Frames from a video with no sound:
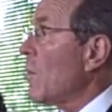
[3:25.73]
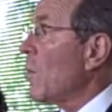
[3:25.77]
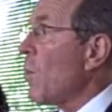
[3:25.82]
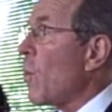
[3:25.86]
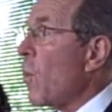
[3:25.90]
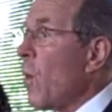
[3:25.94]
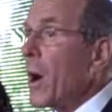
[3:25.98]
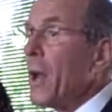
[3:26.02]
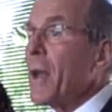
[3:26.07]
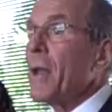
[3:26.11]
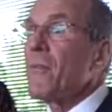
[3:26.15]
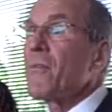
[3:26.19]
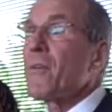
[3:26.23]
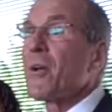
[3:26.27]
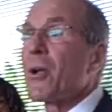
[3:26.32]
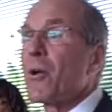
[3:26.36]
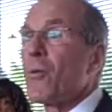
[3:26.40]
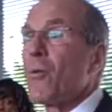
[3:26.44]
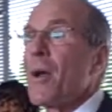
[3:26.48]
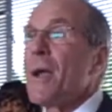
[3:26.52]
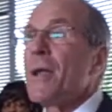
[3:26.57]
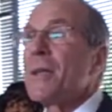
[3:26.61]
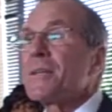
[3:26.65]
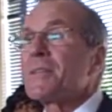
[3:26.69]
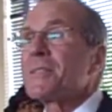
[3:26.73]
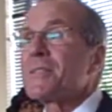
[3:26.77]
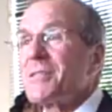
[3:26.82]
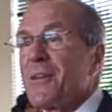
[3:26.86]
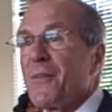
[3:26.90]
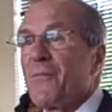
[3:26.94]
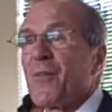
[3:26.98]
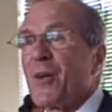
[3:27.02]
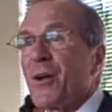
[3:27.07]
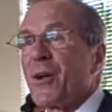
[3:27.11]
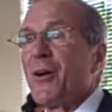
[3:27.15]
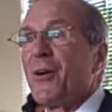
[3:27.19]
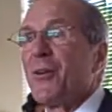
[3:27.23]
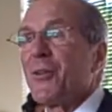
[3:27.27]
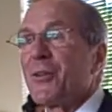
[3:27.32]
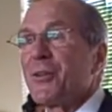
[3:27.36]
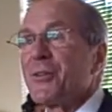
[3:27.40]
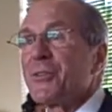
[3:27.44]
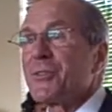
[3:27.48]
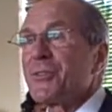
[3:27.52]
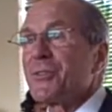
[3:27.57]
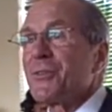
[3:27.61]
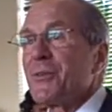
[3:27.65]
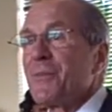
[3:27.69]
One of the greatest
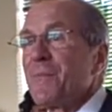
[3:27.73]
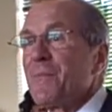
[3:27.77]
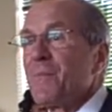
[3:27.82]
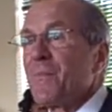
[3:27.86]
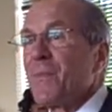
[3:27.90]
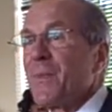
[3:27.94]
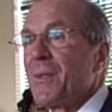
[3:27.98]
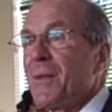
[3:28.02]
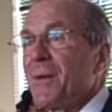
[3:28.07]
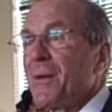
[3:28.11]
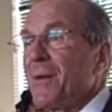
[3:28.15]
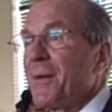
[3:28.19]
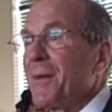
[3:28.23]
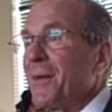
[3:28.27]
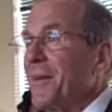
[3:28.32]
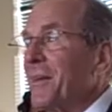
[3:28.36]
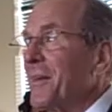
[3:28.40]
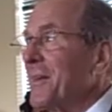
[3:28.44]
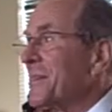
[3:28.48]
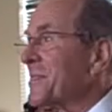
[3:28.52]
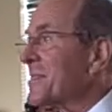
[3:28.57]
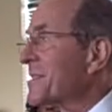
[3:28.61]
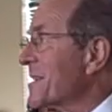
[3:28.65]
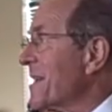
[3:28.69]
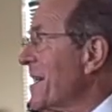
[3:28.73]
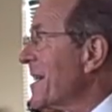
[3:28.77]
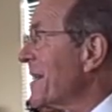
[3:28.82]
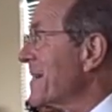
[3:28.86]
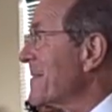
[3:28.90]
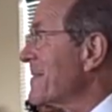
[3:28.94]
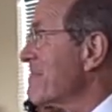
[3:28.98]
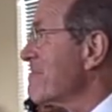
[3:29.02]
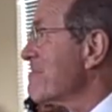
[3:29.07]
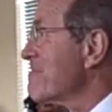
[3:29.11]
difficulties is that